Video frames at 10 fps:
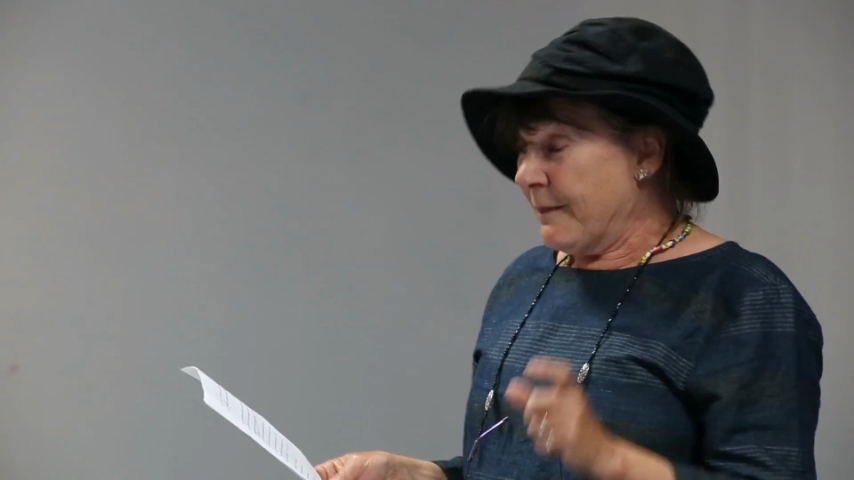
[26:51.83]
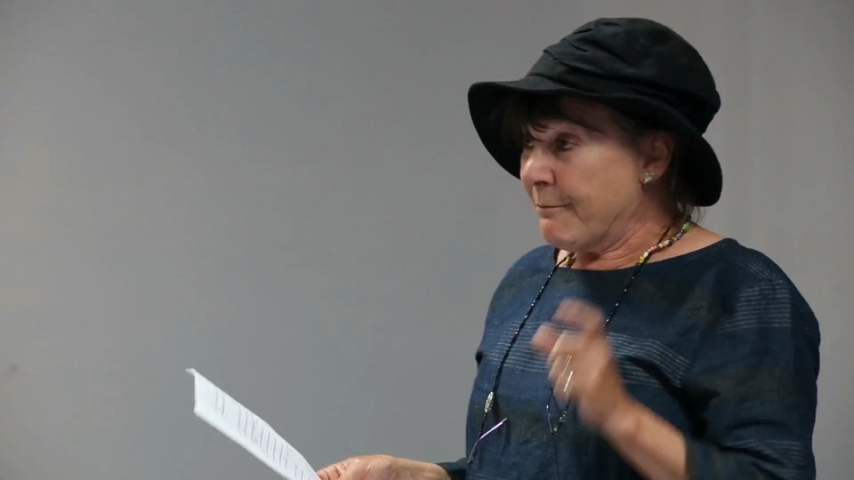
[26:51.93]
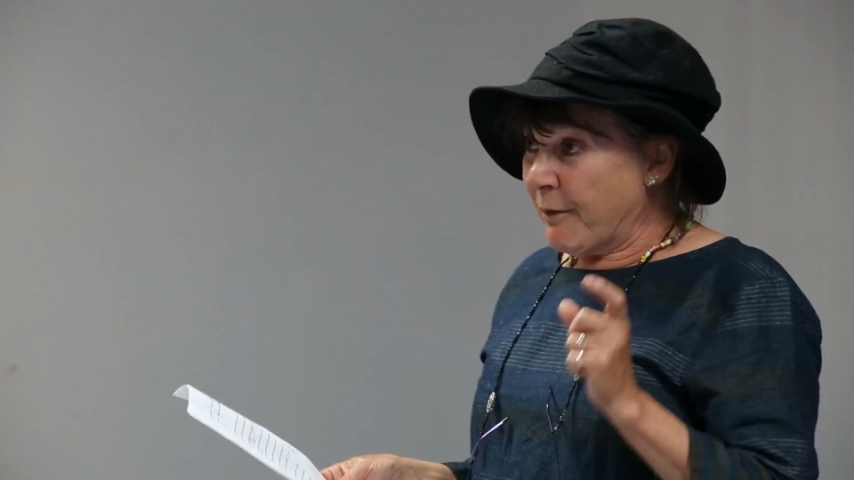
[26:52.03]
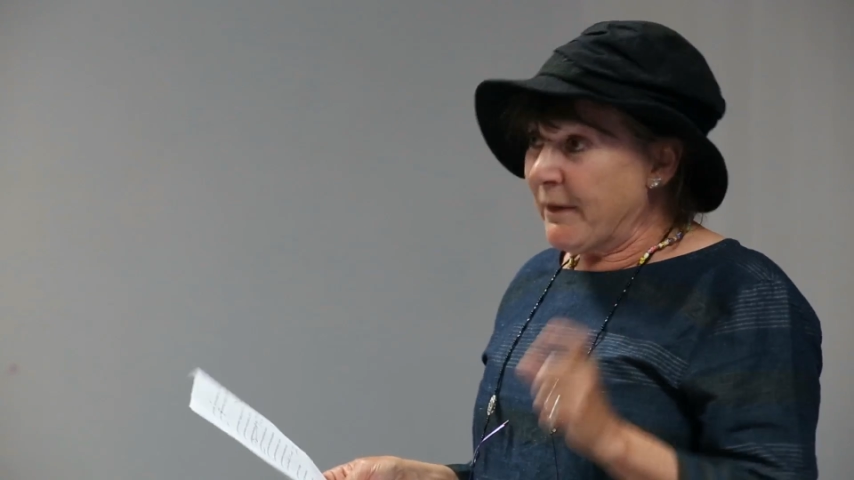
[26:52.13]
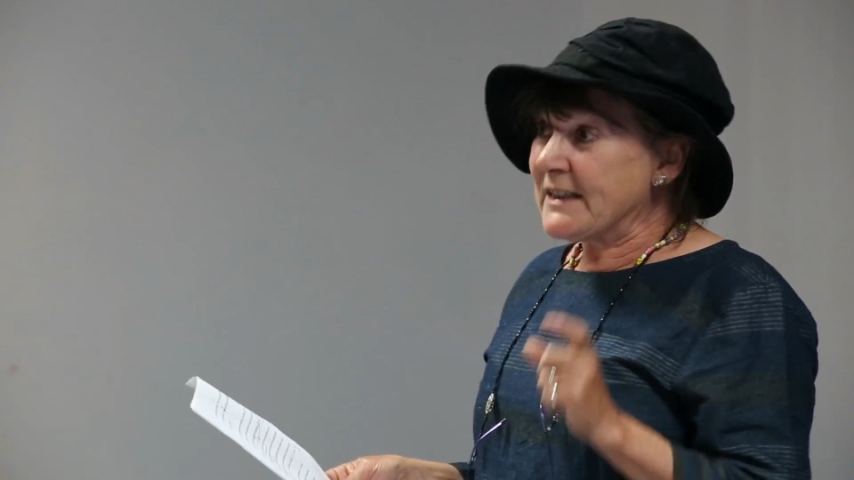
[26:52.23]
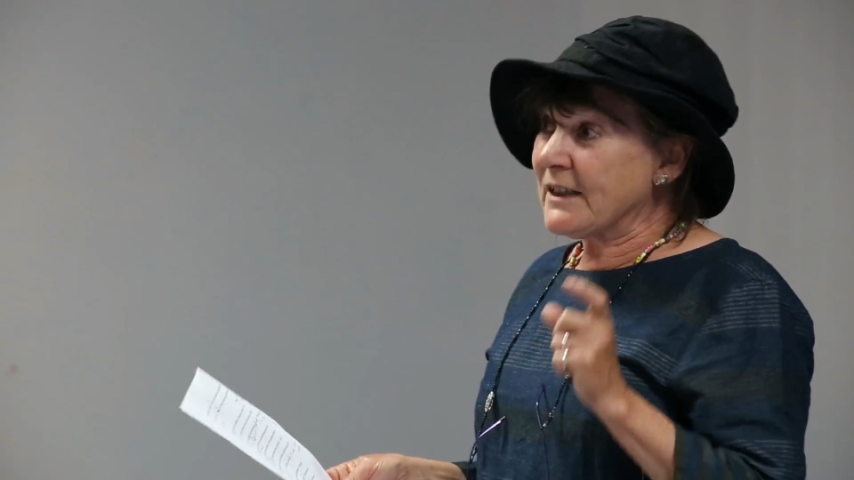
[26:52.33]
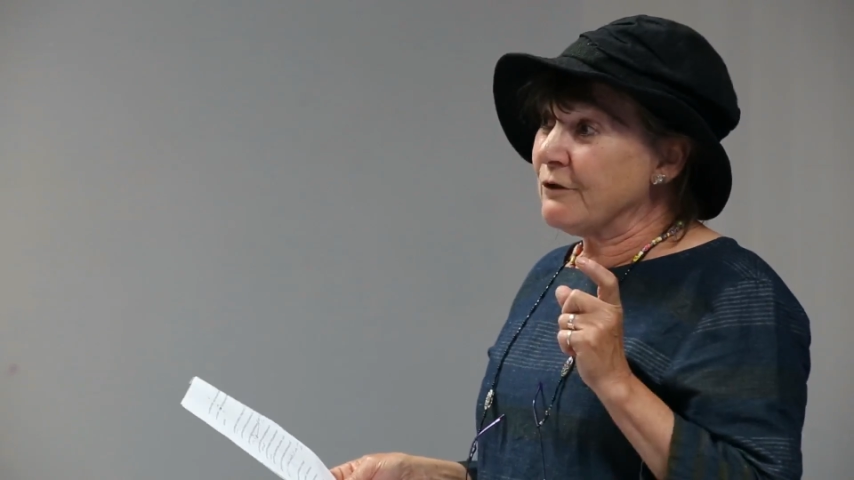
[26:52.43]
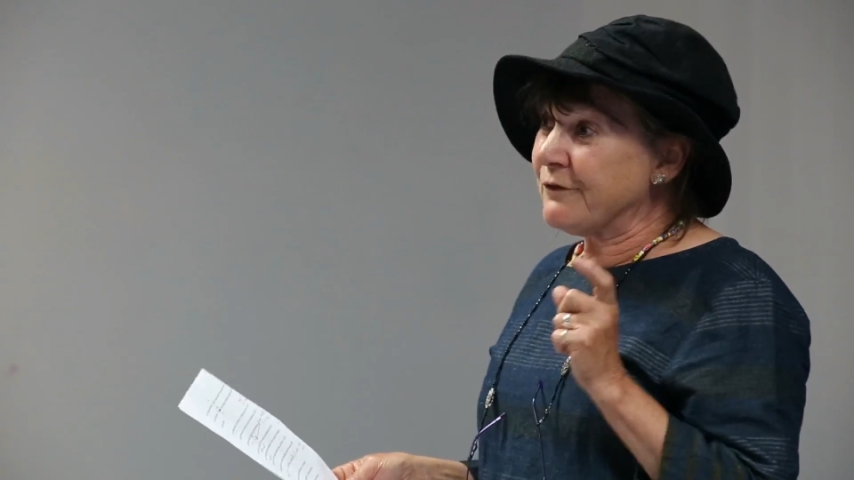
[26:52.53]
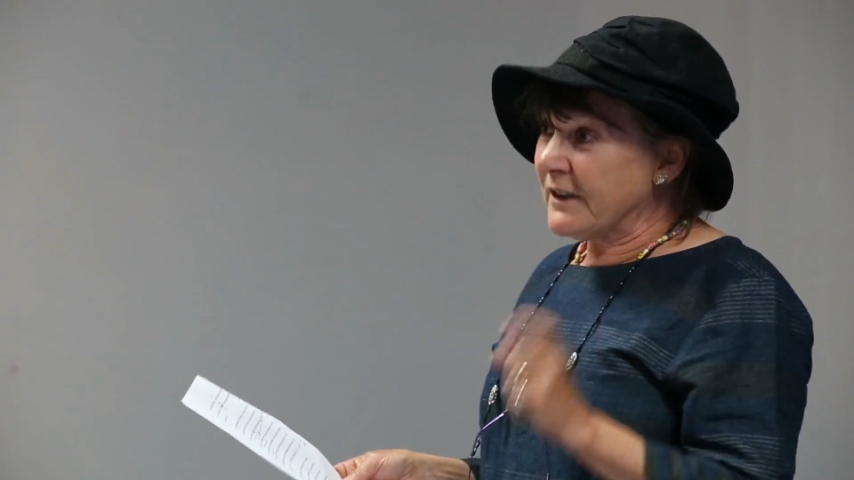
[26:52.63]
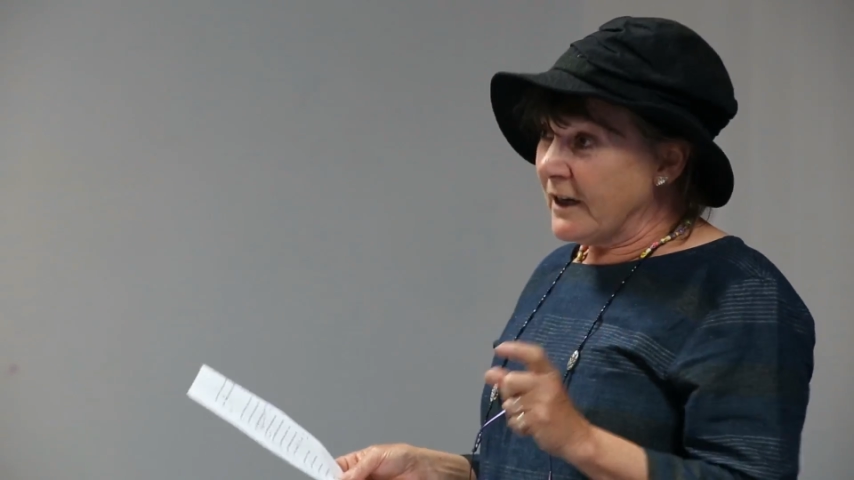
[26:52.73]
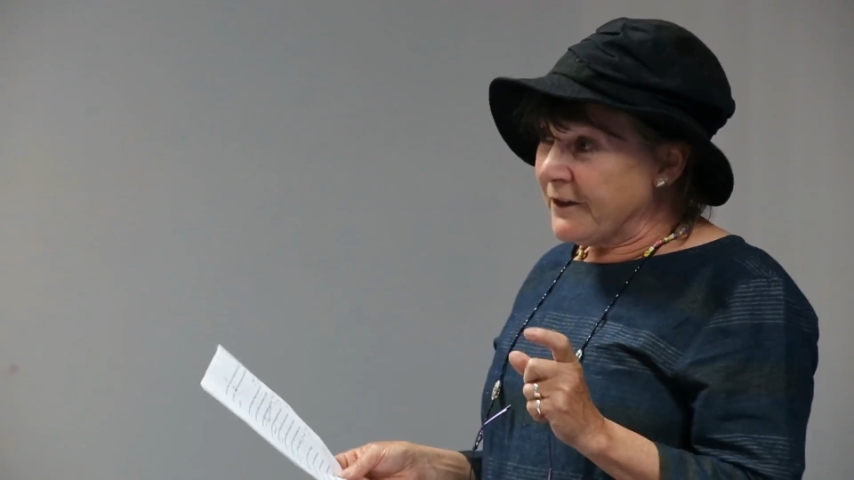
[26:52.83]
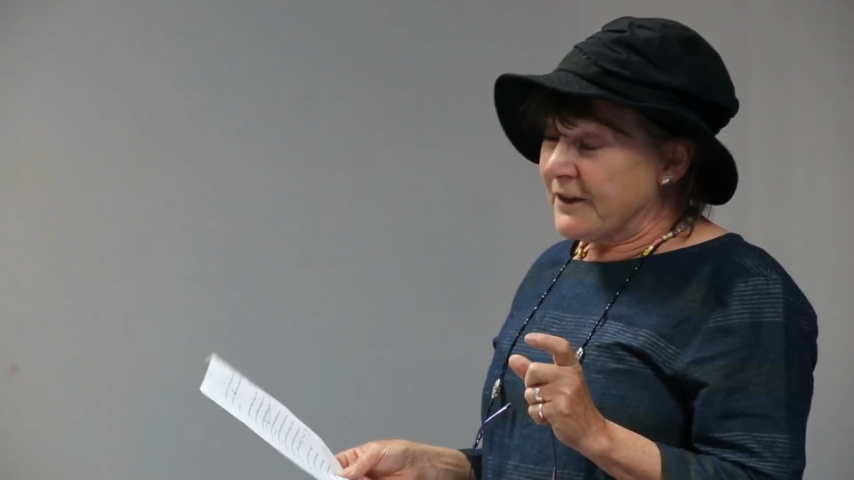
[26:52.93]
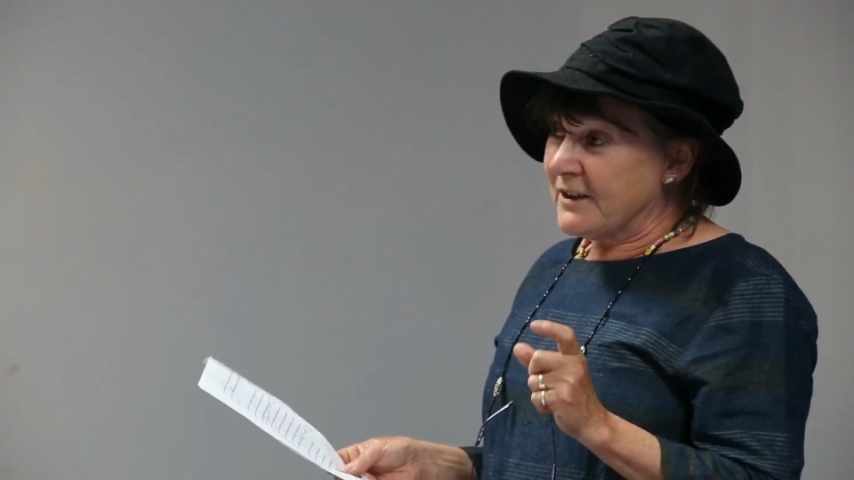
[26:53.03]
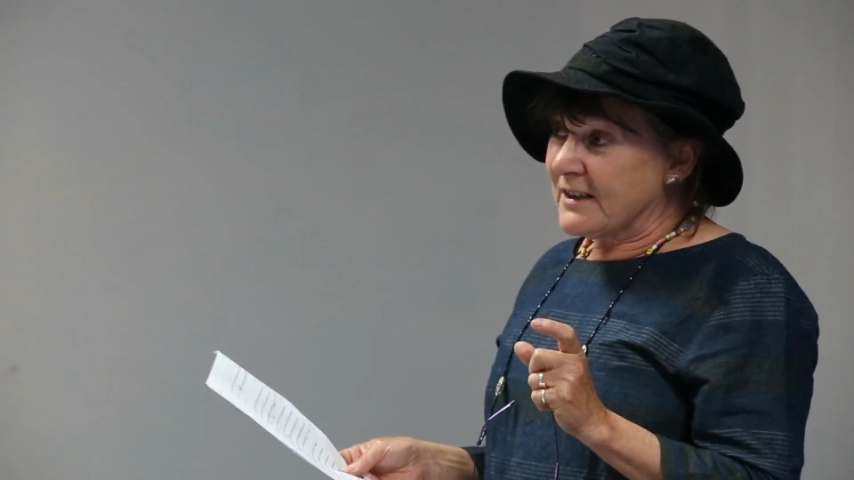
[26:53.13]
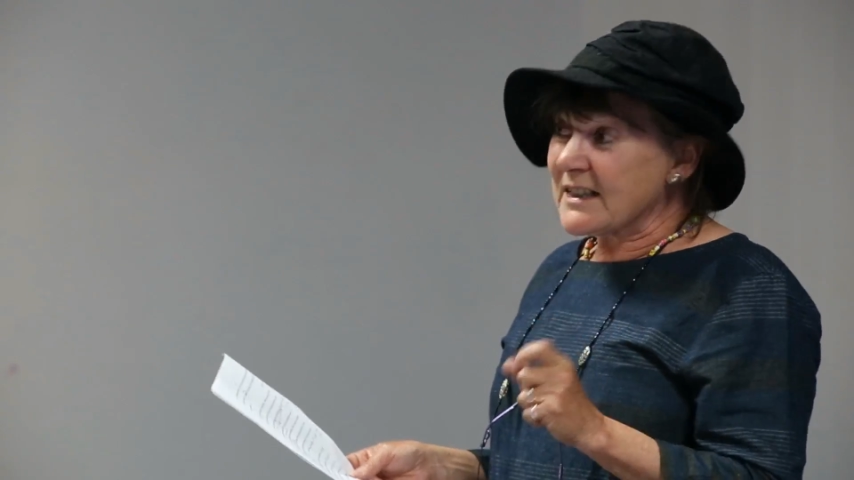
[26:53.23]
by myself and
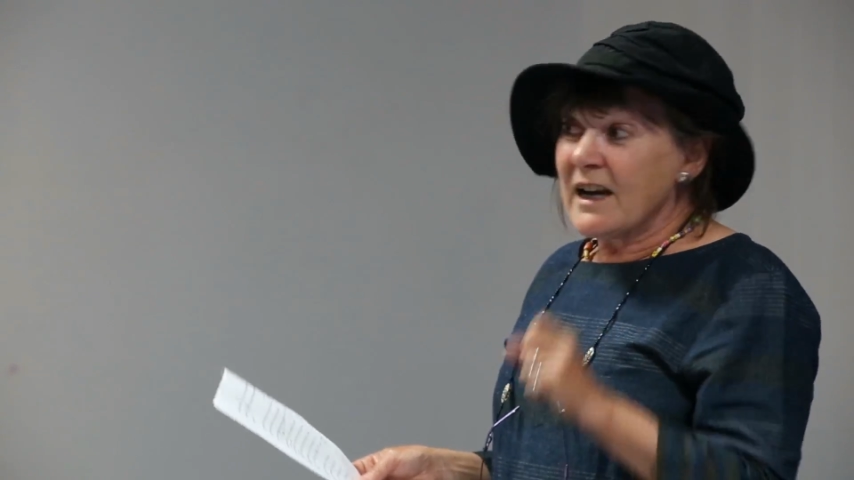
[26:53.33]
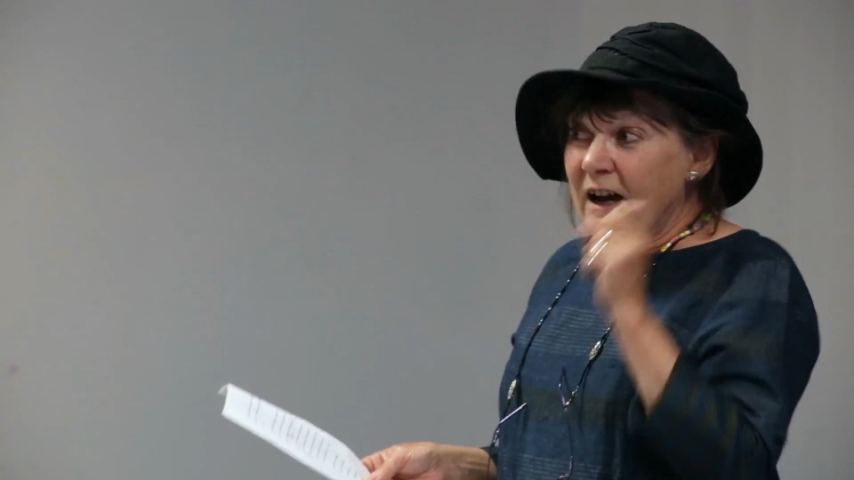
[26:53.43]
others